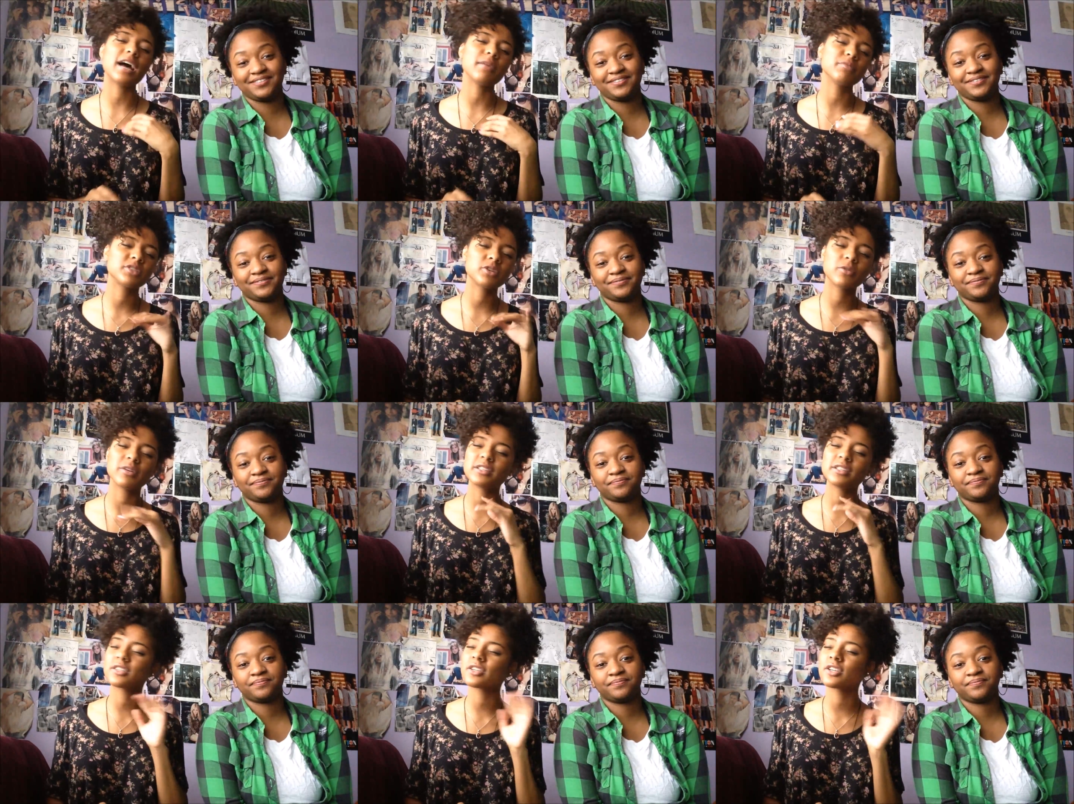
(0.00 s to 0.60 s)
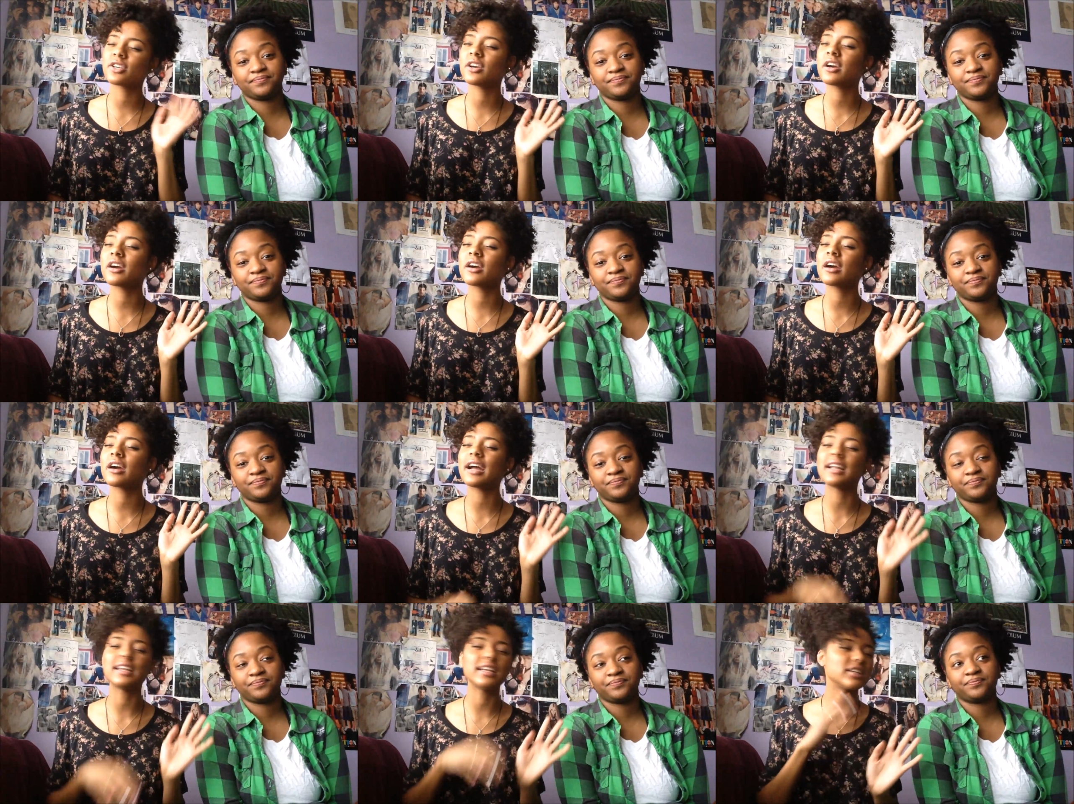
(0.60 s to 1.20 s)
Speaker 1: I'm so
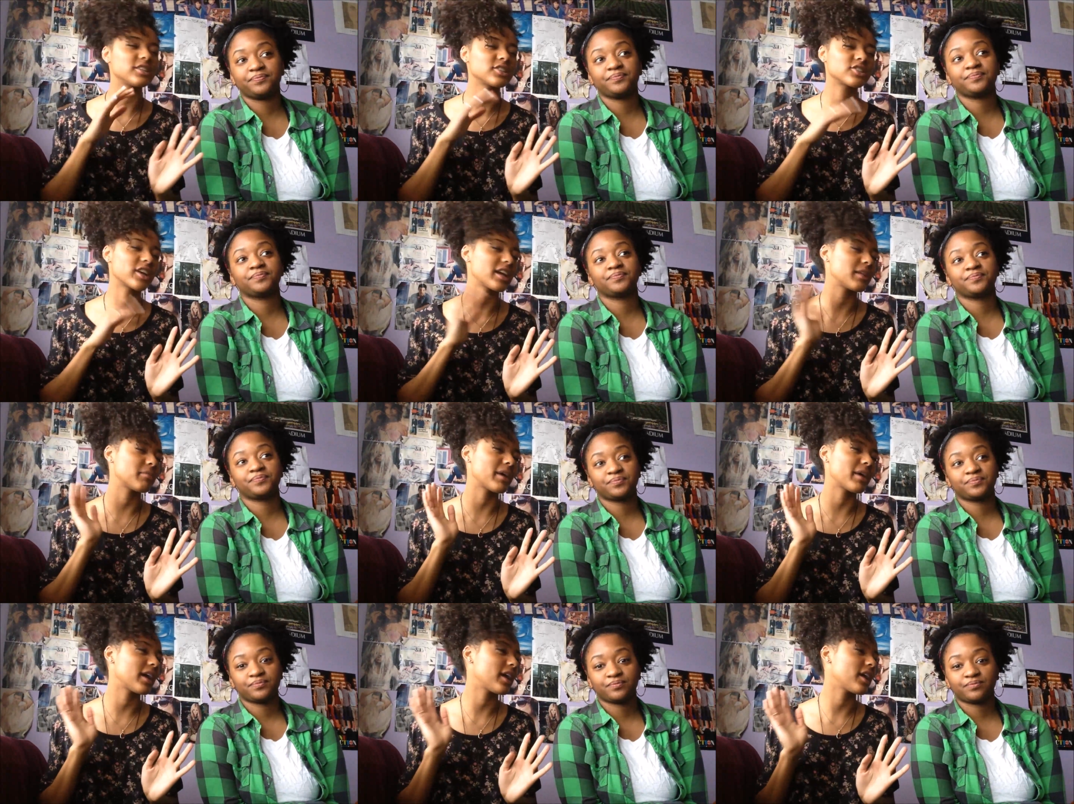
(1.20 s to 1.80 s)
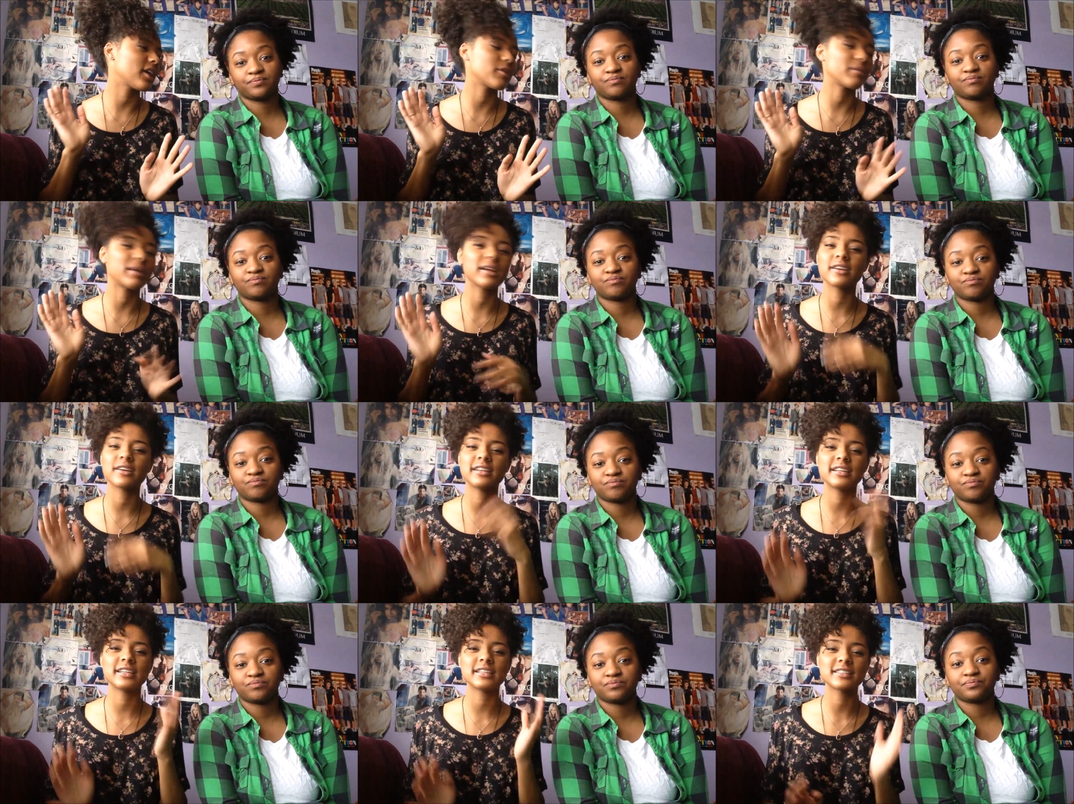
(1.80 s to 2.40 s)
insecure, I need to straighten my hair, my
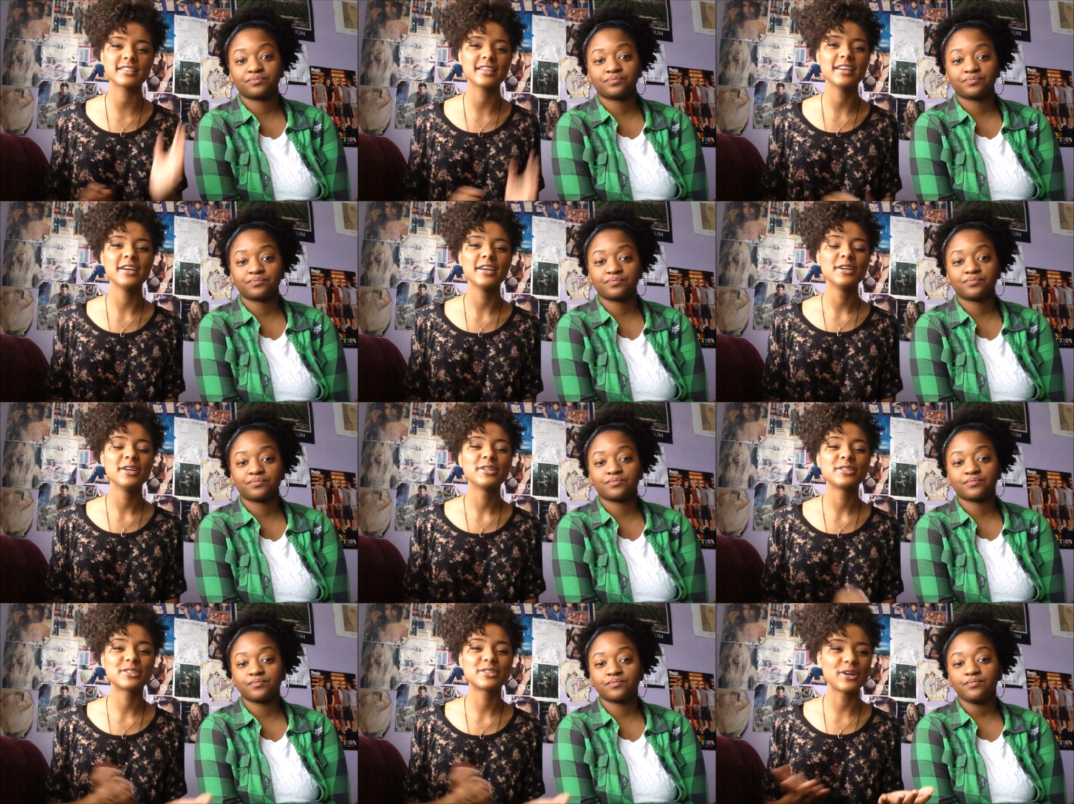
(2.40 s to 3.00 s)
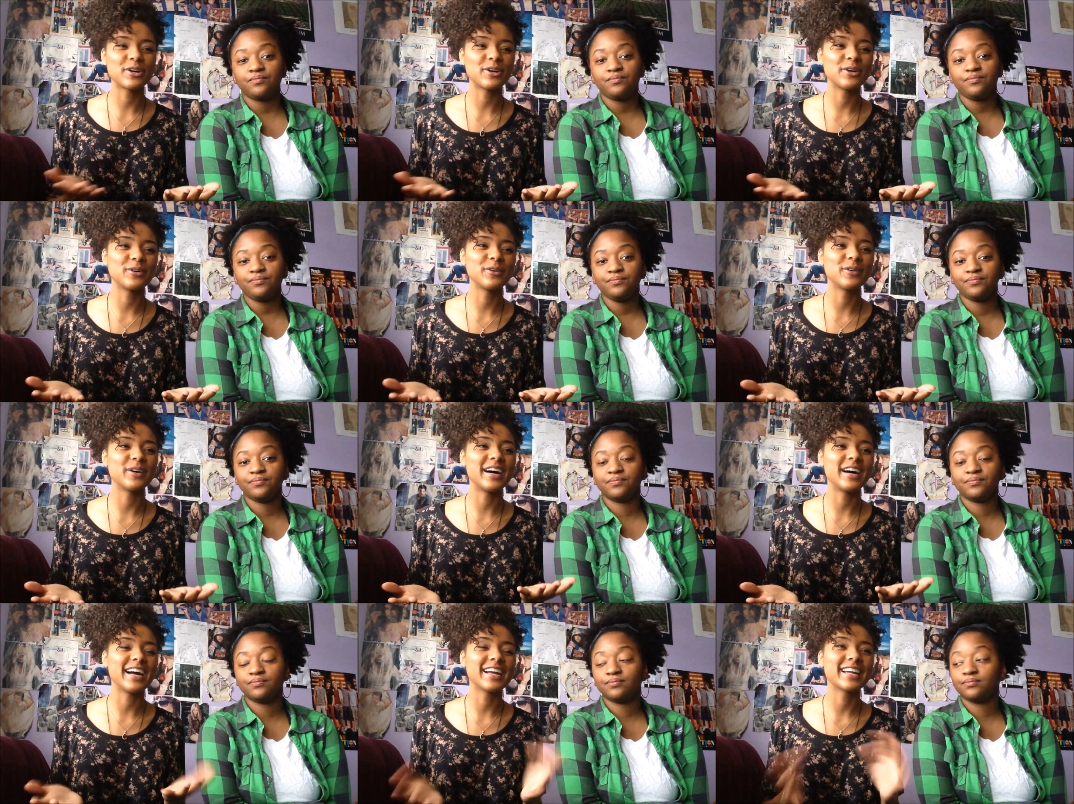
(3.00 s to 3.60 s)
goodness.
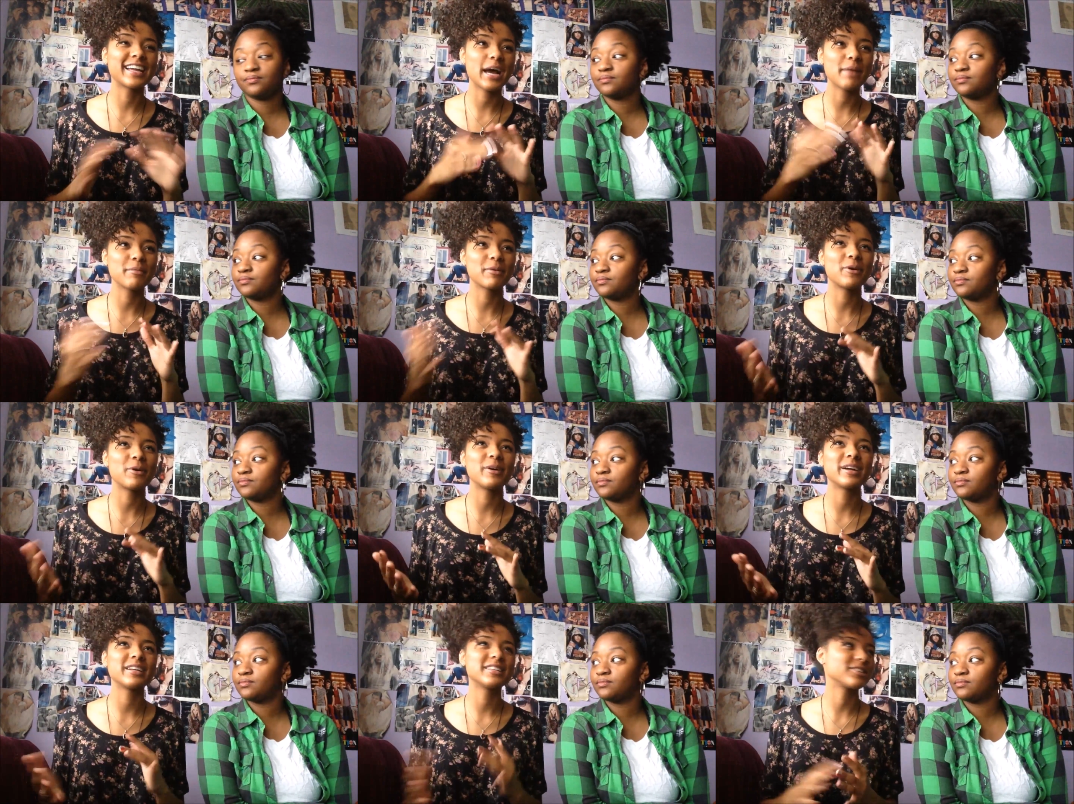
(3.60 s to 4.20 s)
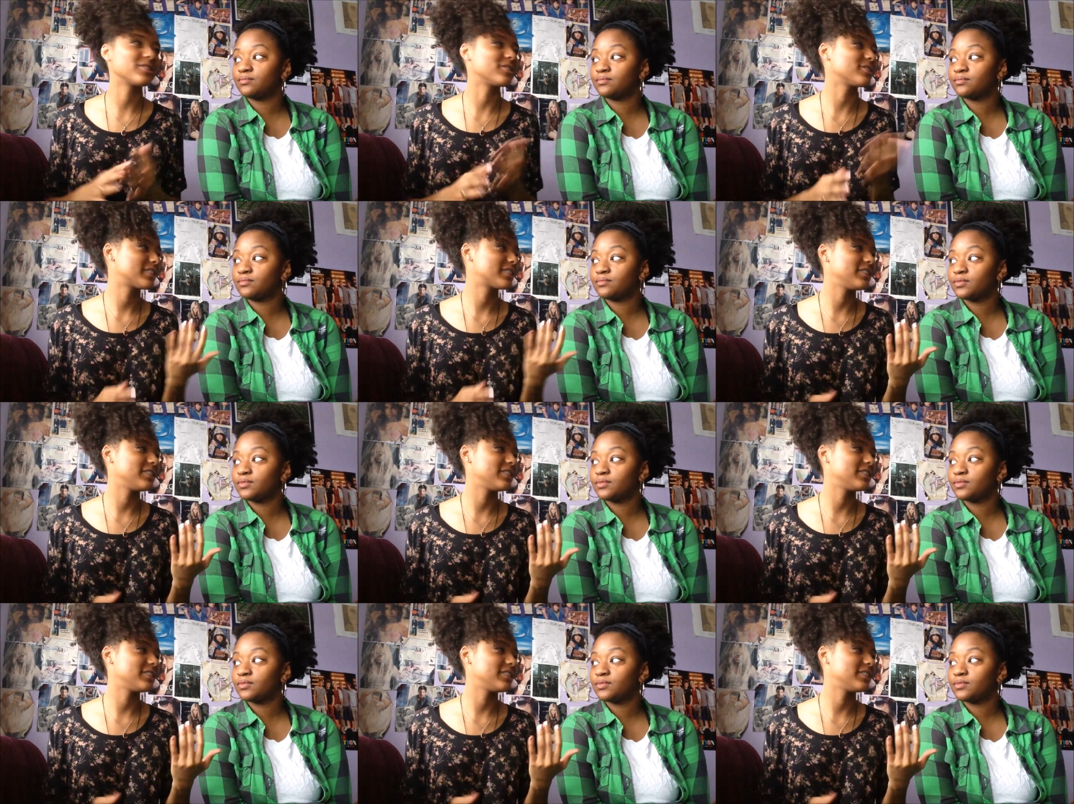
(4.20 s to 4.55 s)
So I kept going until